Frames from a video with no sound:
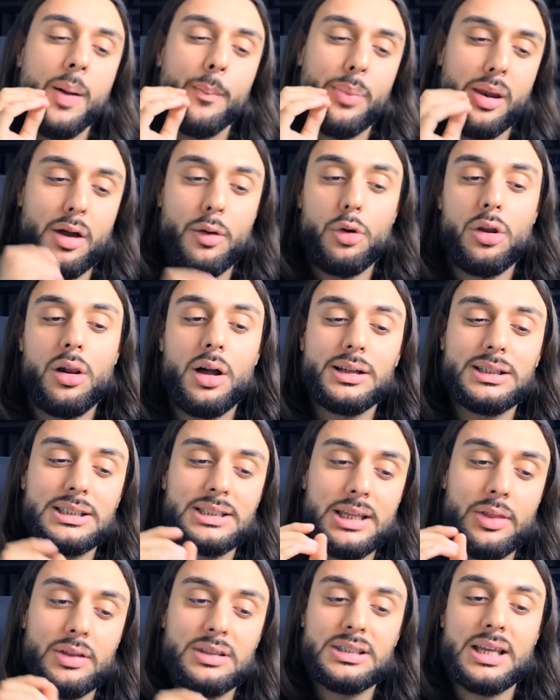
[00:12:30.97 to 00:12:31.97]
But I would have liked to
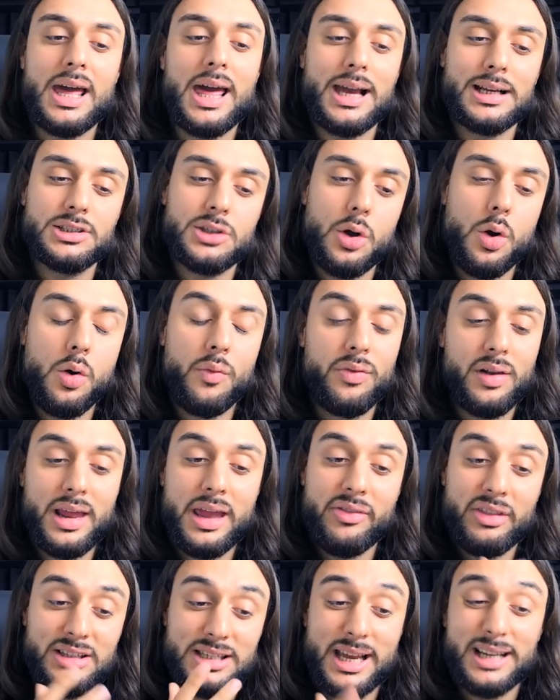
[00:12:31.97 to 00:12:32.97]
see the text overlay
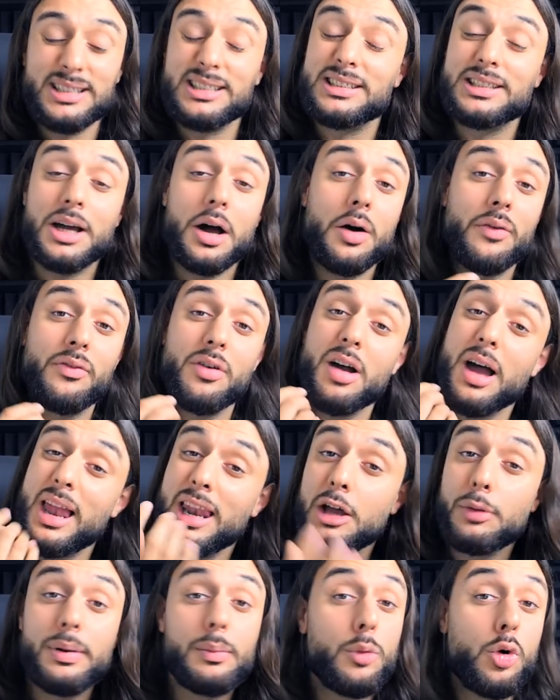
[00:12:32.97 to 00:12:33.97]
and the text itself a
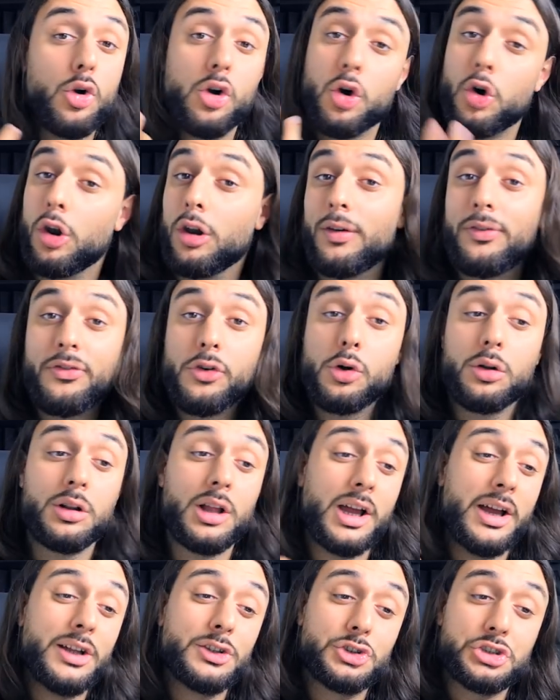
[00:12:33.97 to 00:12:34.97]
little bit more colourful
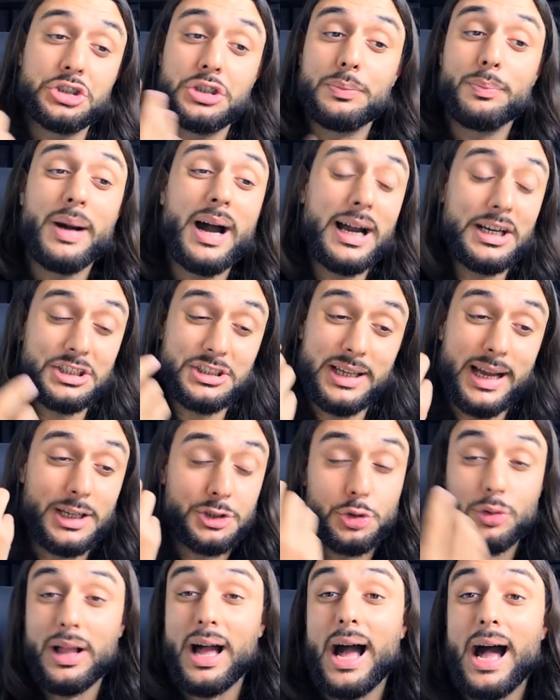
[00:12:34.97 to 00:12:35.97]
to match the
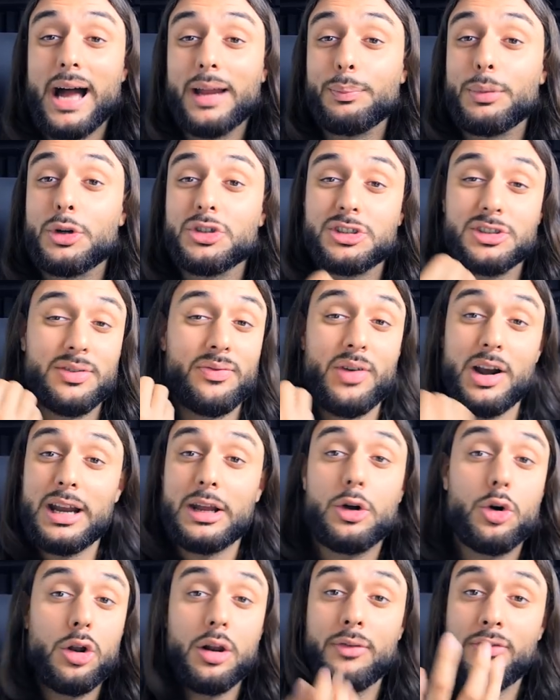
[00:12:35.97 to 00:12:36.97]
actual ad because it's a very
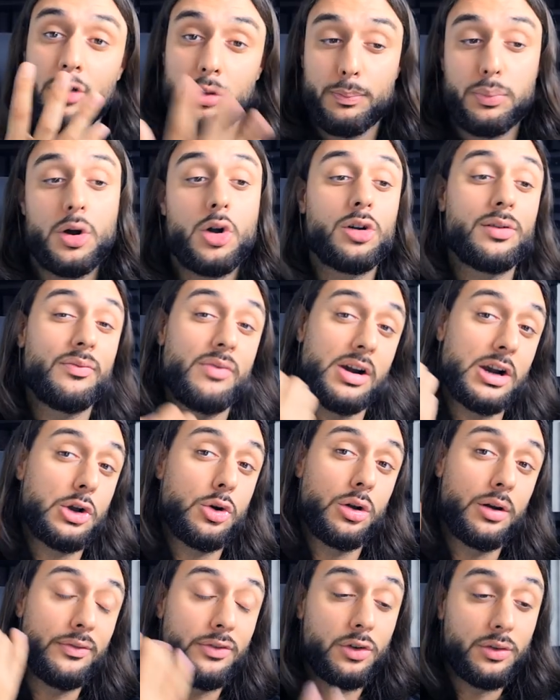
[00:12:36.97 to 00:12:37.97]
colourful product, very
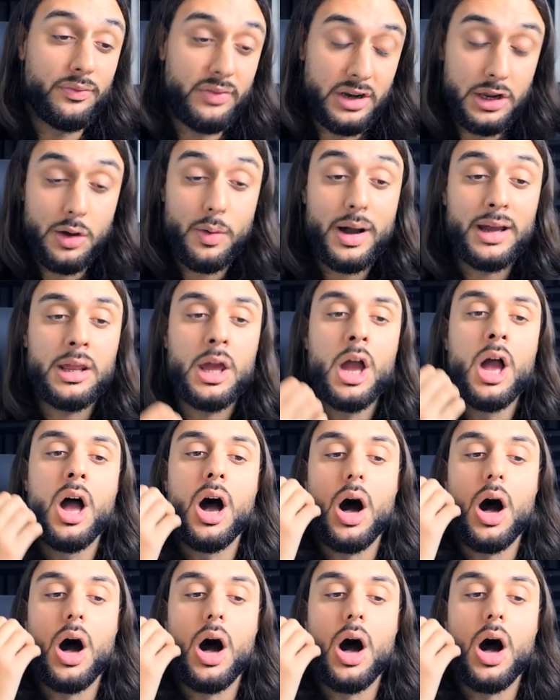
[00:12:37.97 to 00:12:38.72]
colourful video ad.